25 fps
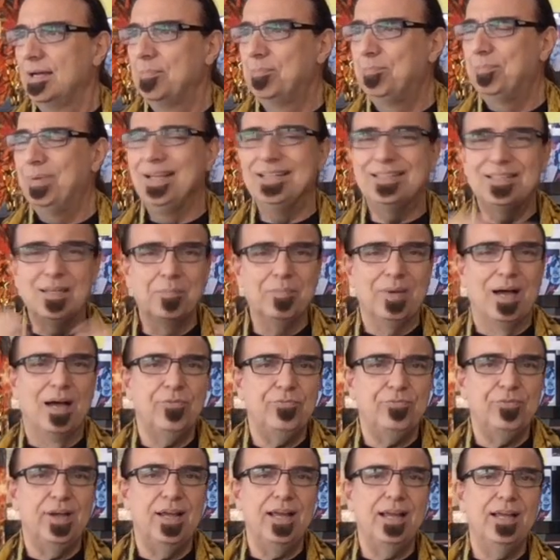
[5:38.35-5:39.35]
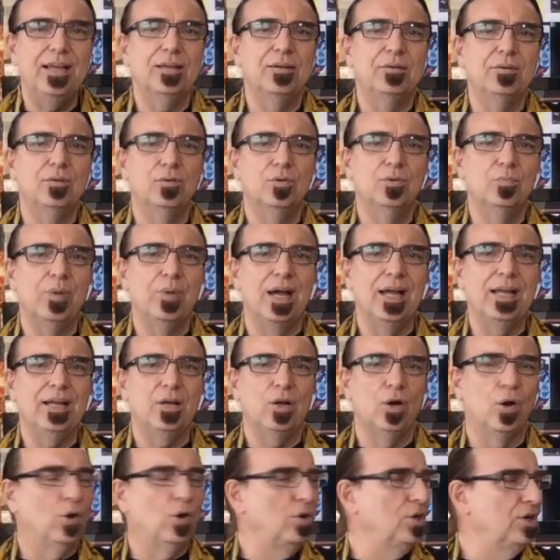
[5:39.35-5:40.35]
Peter Maffay, whom I
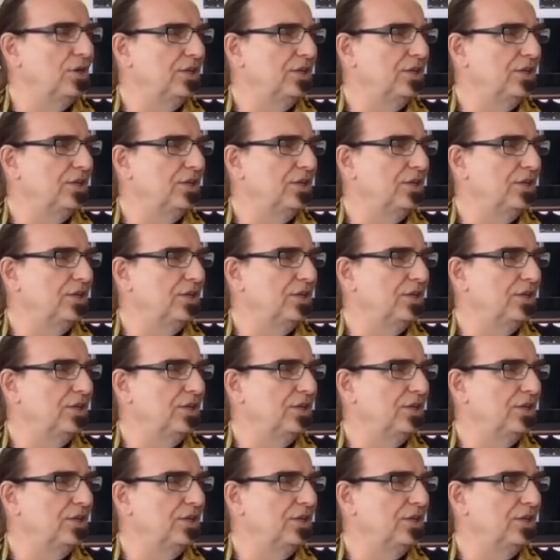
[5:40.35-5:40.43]
call